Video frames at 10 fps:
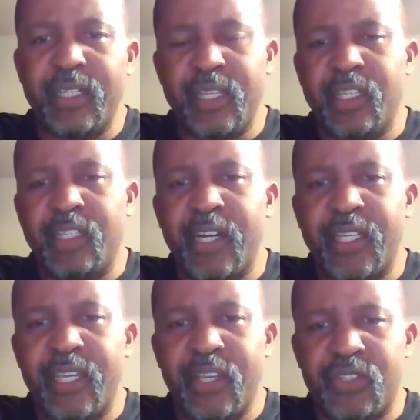And I think
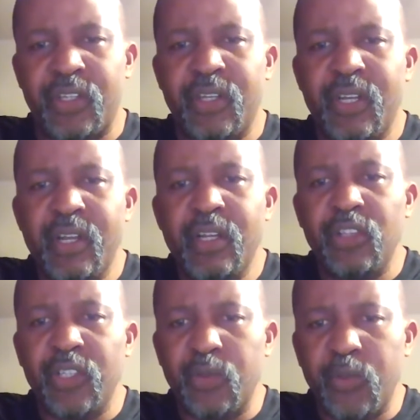hockey has to
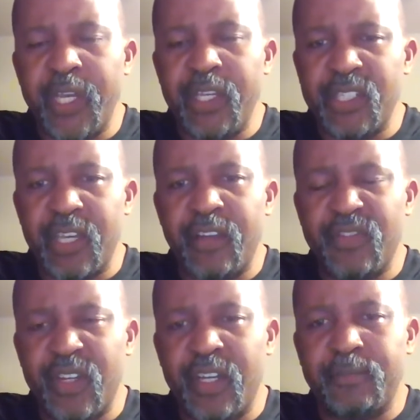look at ways of